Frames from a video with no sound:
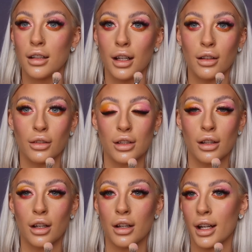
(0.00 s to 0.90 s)
it looks a
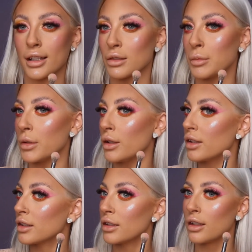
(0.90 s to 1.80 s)
lot nicer in
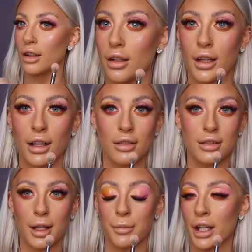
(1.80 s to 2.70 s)
person. That looks
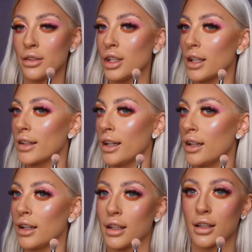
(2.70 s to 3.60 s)
like magic, that.